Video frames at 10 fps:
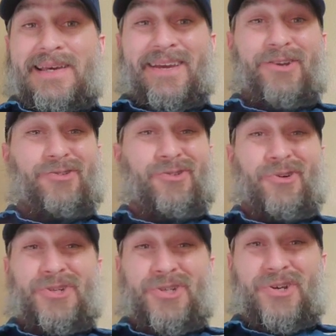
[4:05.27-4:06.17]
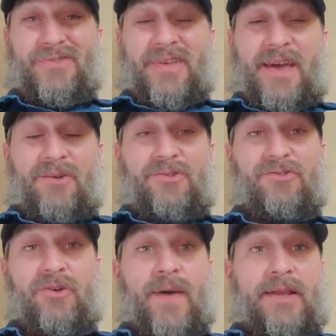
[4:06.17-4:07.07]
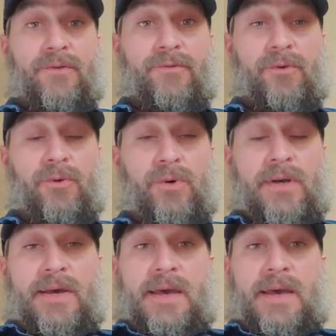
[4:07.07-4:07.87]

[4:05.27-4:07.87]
and you're still going to show your tail and still act a fool